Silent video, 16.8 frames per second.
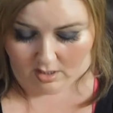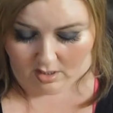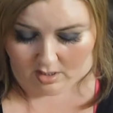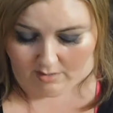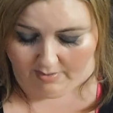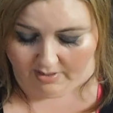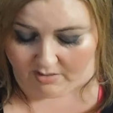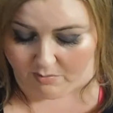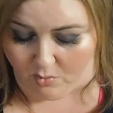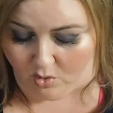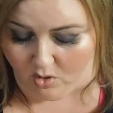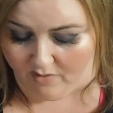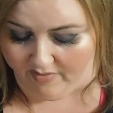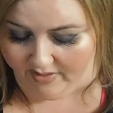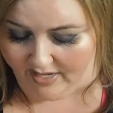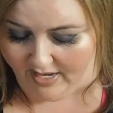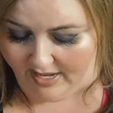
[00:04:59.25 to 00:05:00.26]
It's more
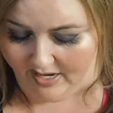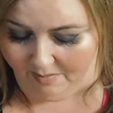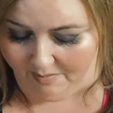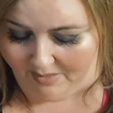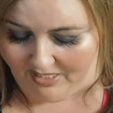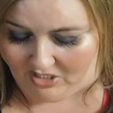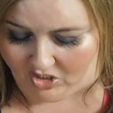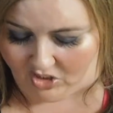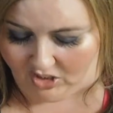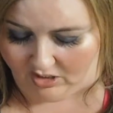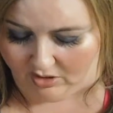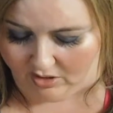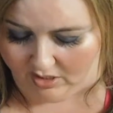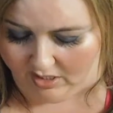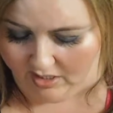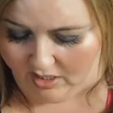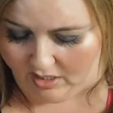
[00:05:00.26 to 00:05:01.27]
of a kind of peachy
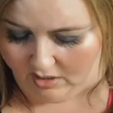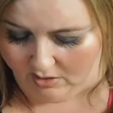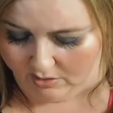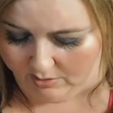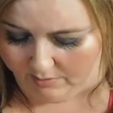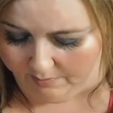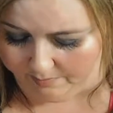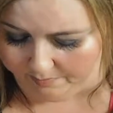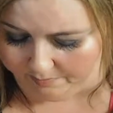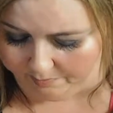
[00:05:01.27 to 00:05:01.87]
looking color.